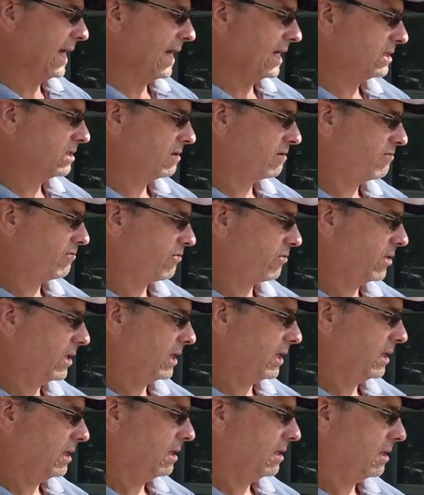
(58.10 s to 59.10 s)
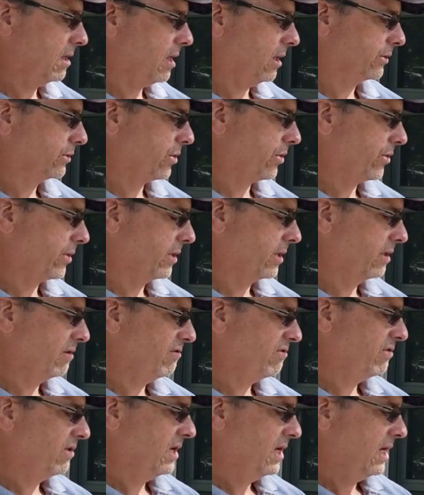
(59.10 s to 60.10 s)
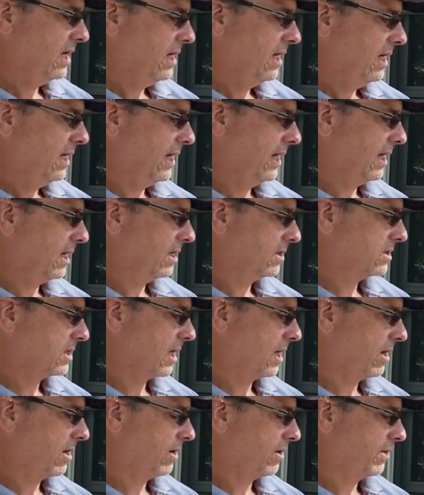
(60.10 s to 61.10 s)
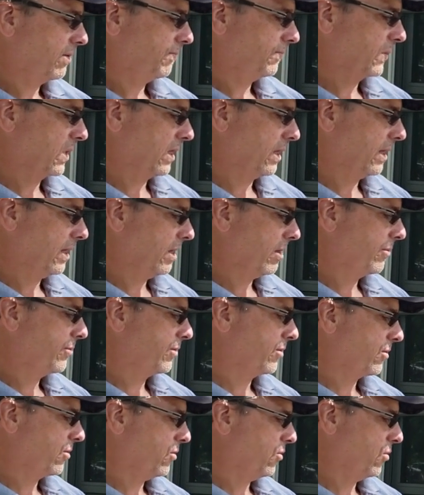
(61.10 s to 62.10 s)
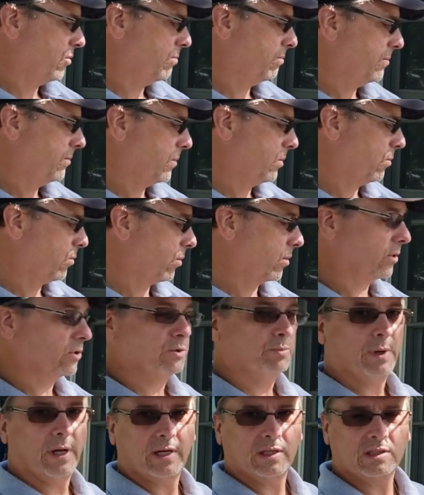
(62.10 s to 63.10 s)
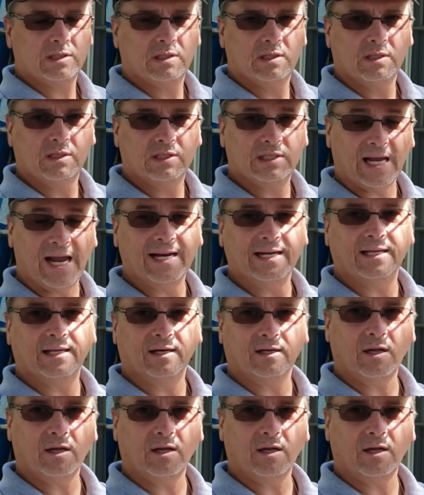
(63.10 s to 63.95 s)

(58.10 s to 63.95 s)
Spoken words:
acid-free alternative, and it's our Healtheir Home World's Best Siding and